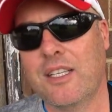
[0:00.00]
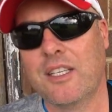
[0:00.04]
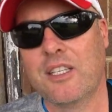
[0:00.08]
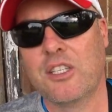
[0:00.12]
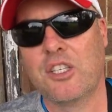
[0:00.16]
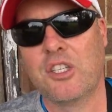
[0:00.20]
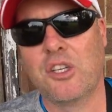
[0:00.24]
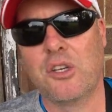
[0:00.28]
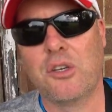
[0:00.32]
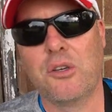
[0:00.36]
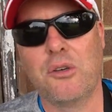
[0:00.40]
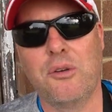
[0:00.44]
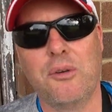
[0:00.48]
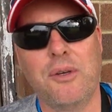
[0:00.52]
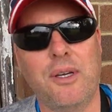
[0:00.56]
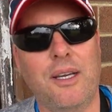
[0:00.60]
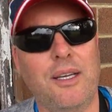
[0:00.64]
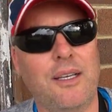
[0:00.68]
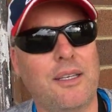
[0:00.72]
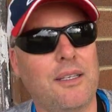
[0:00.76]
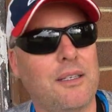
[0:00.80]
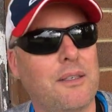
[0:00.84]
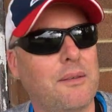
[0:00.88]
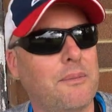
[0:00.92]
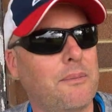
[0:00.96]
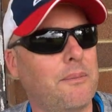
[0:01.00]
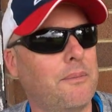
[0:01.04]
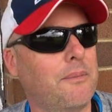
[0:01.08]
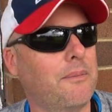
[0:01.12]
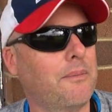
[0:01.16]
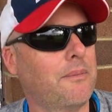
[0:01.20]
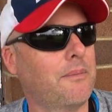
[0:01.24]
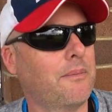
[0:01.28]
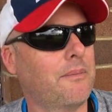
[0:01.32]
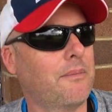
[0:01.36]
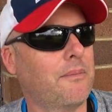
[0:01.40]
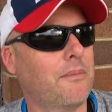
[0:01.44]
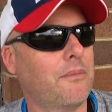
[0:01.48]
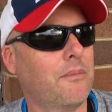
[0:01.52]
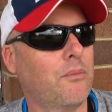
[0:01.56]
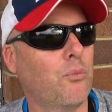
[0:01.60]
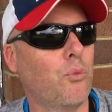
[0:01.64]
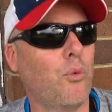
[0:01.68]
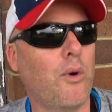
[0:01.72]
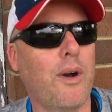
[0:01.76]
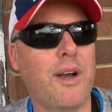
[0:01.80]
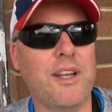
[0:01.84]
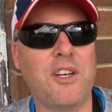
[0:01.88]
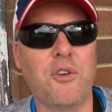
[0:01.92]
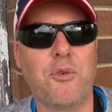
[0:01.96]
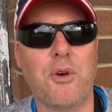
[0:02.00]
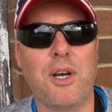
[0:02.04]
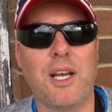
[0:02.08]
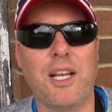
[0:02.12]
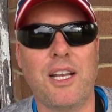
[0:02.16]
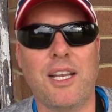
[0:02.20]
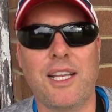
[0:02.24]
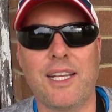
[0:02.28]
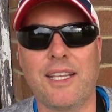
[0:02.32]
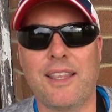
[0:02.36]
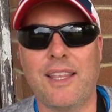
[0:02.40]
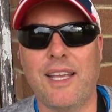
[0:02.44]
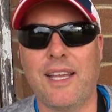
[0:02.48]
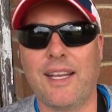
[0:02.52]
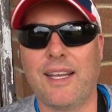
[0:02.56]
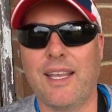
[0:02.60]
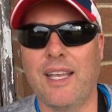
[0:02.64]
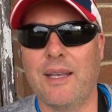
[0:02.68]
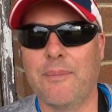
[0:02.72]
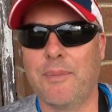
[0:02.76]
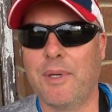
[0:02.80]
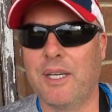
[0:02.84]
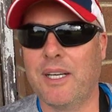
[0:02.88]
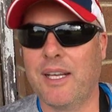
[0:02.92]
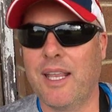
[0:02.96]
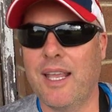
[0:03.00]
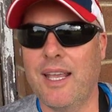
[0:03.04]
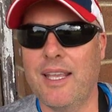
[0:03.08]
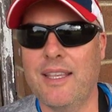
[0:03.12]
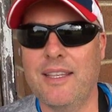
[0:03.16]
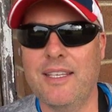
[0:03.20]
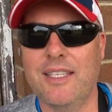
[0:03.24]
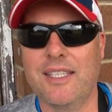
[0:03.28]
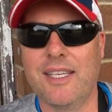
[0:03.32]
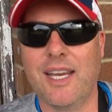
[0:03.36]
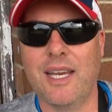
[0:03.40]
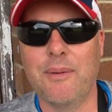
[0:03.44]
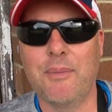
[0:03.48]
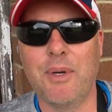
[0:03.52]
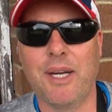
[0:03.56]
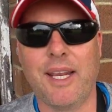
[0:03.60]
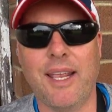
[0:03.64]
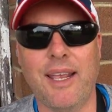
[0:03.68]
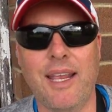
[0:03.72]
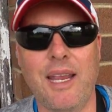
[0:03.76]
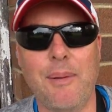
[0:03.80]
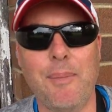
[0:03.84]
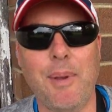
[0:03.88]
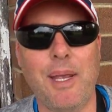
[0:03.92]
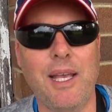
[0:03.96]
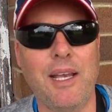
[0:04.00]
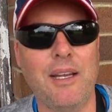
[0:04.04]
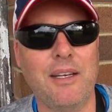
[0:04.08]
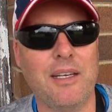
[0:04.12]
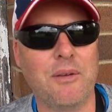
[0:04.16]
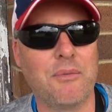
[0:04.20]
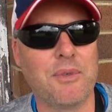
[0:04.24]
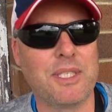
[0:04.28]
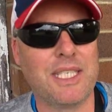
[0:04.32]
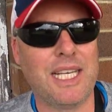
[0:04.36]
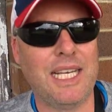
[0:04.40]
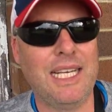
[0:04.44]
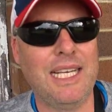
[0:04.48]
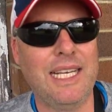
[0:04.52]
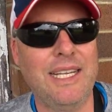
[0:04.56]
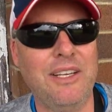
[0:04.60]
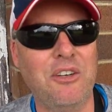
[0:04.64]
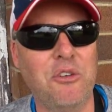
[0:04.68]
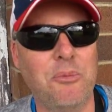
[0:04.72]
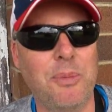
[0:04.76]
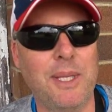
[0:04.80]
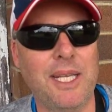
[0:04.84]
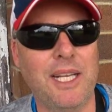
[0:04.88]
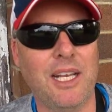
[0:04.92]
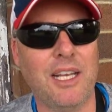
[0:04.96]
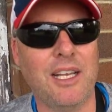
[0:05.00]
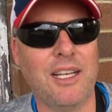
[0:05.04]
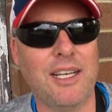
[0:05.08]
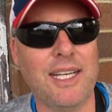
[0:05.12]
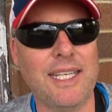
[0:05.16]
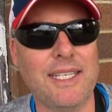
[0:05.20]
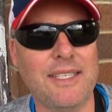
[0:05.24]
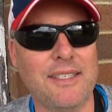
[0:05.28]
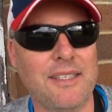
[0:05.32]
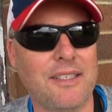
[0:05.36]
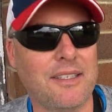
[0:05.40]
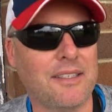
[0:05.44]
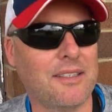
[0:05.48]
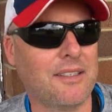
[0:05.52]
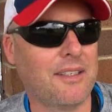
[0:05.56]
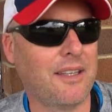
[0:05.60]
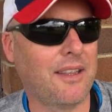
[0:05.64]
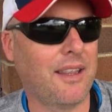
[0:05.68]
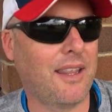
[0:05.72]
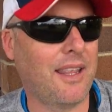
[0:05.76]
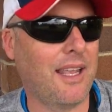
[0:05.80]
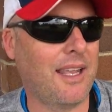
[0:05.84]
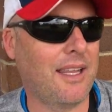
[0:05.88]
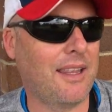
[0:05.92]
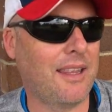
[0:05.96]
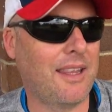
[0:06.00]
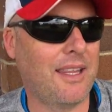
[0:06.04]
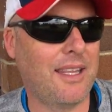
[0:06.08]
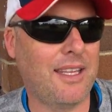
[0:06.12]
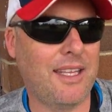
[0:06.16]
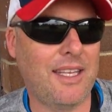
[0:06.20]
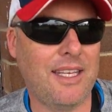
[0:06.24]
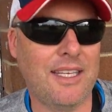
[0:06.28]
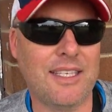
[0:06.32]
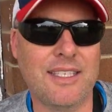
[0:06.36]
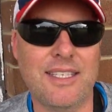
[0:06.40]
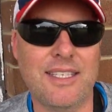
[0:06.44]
So why do I like that camera? Okay, this camera came out, it was a little bit lighter than the